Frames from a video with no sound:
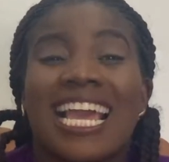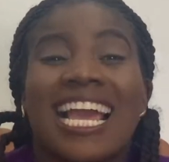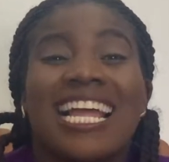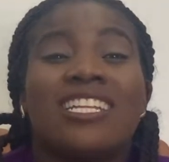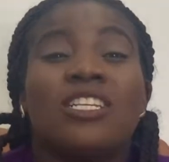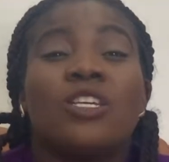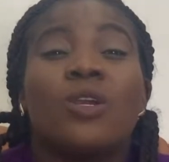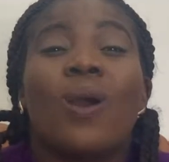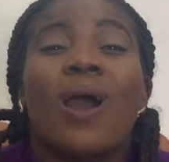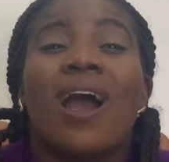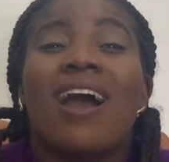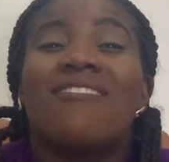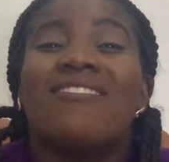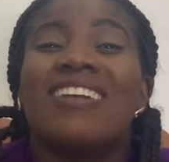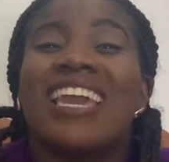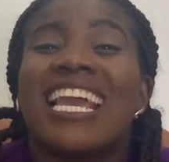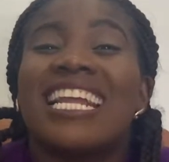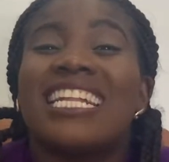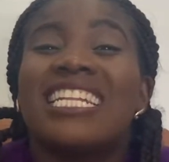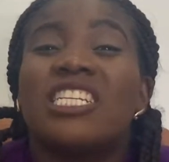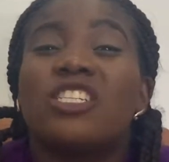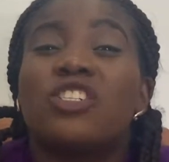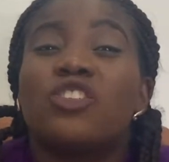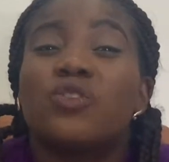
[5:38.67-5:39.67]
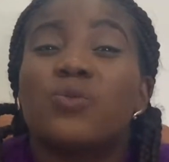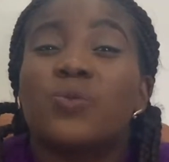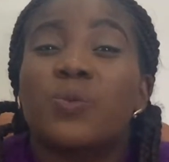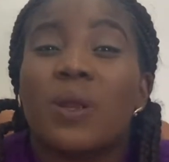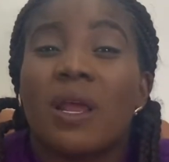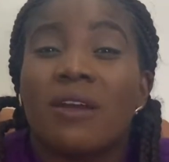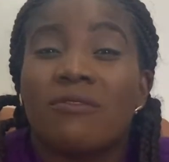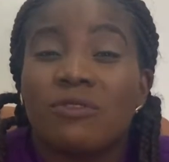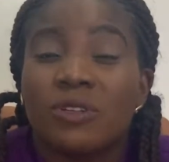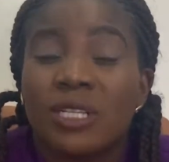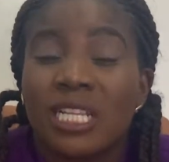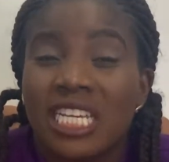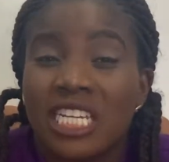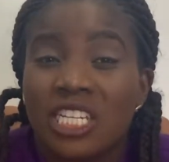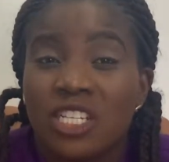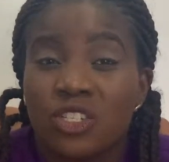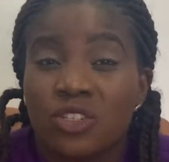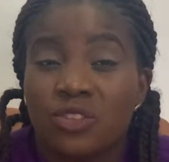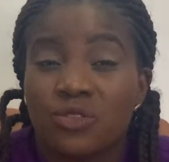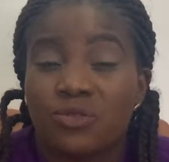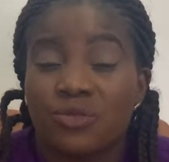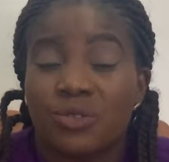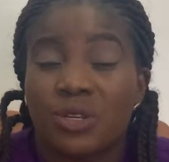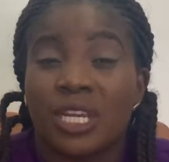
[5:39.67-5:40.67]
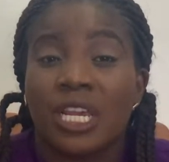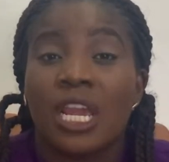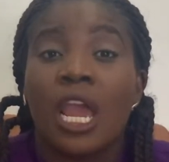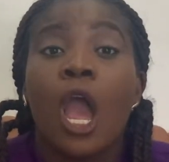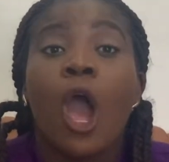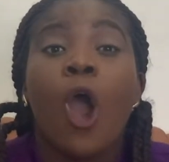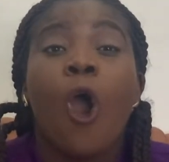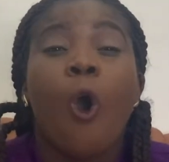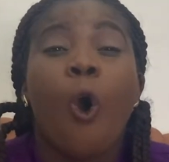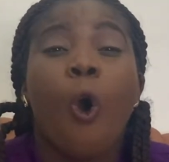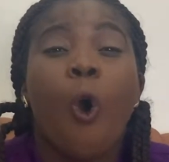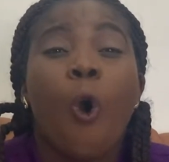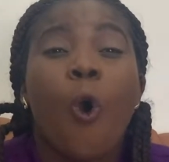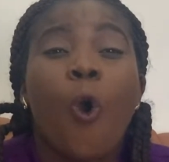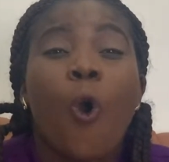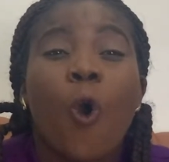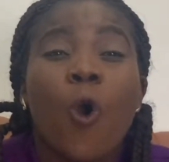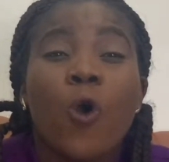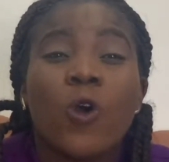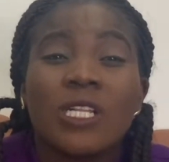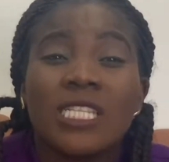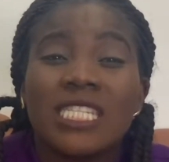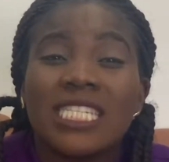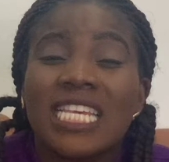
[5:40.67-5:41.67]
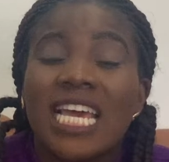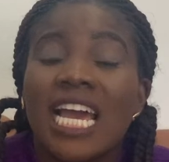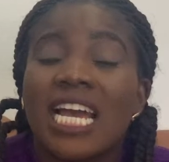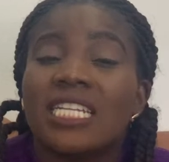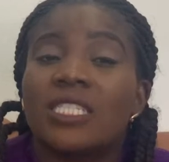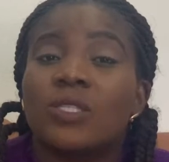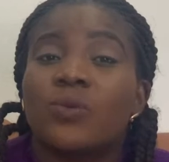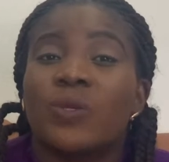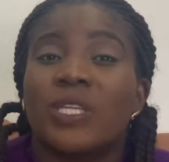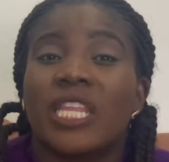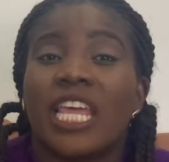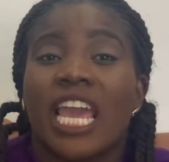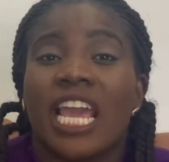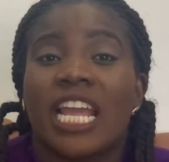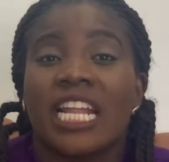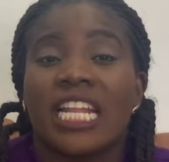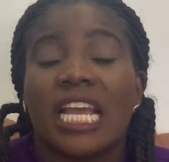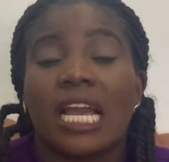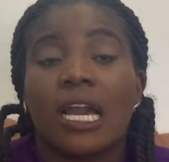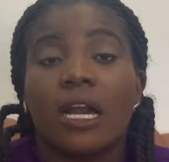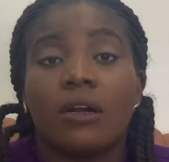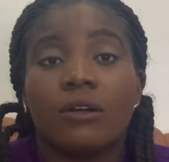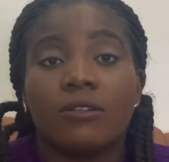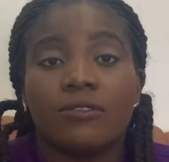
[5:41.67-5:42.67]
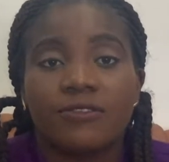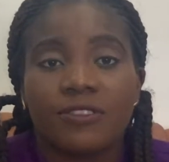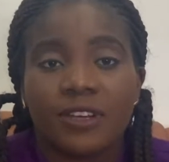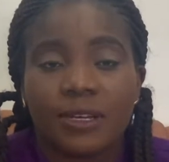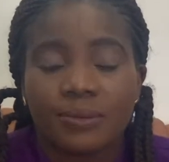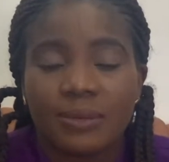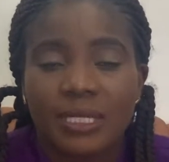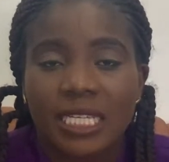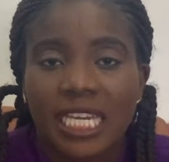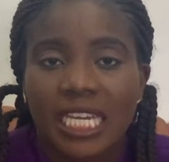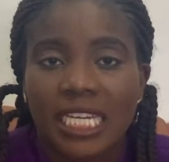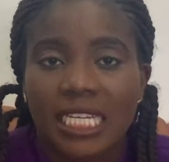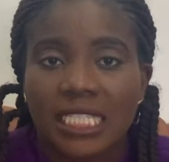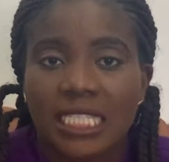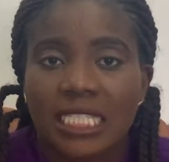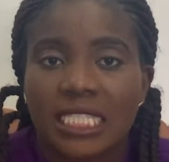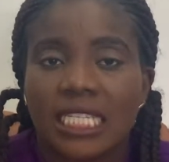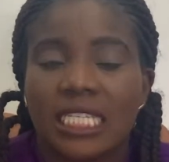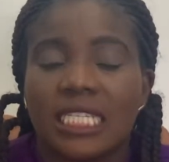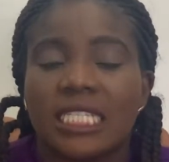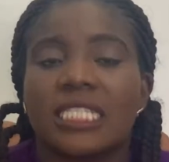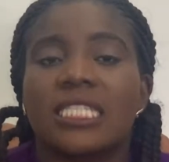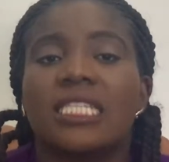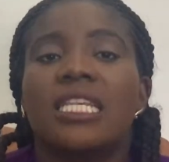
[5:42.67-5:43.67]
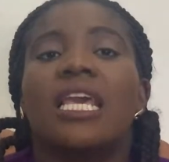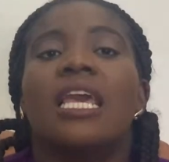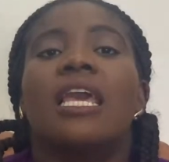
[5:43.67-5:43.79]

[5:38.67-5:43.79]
And you have any travel history or contact with any confirmed cases,